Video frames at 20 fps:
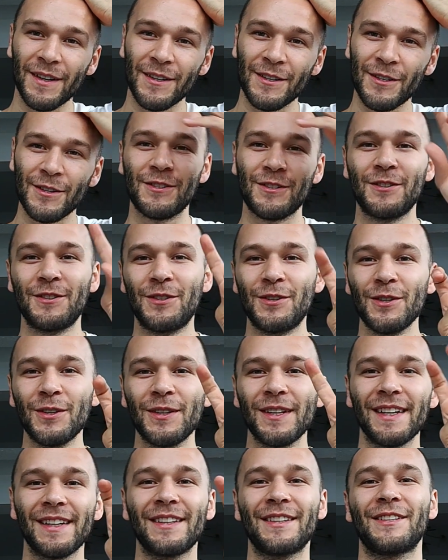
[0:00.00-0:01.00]

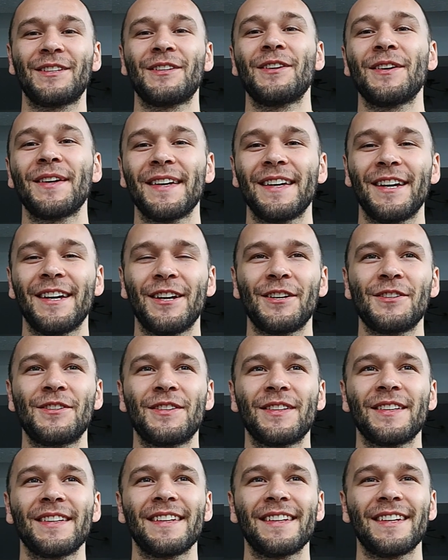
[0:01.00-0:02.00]
student,
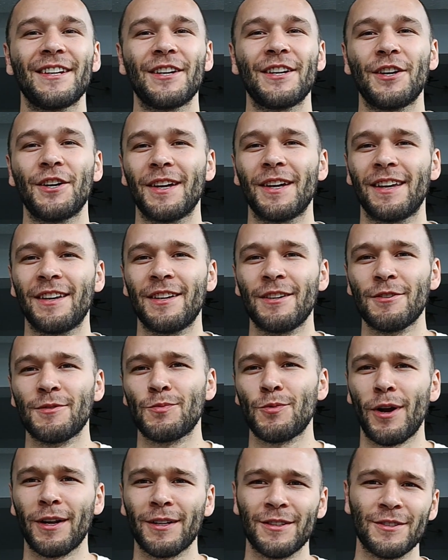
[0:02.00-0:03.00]
and he's
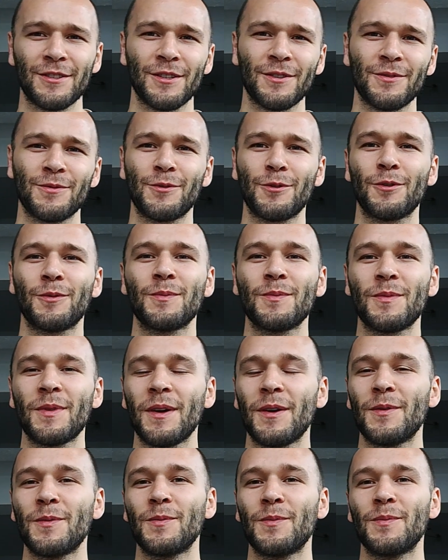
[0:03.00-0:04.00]
practicing for
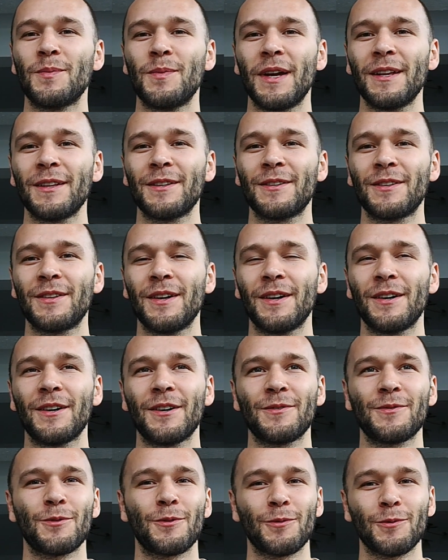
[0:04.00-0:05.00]

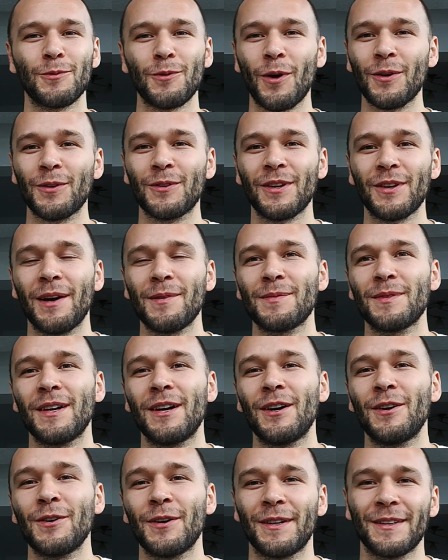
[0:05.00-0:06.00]
a long time
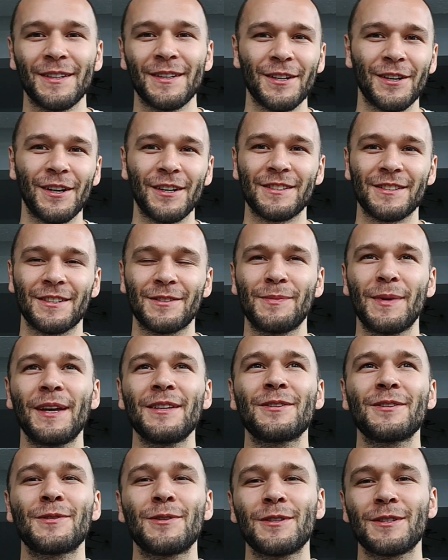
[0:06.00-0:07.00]
now, and he has
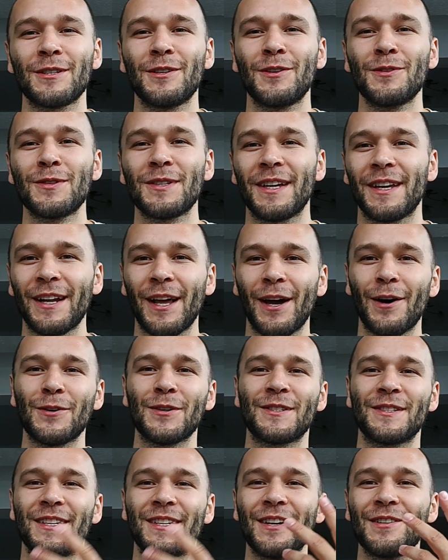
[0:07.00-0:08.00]
amazing results, and I
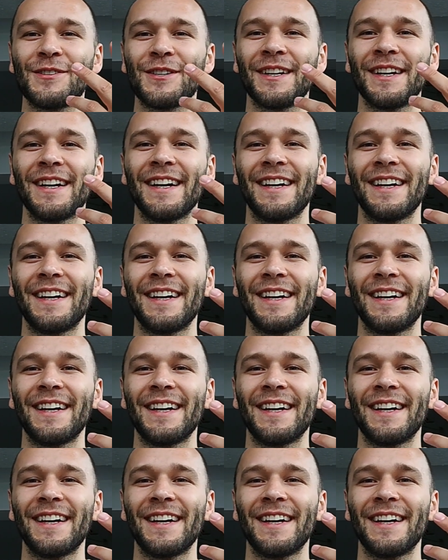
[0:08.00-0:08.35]
was never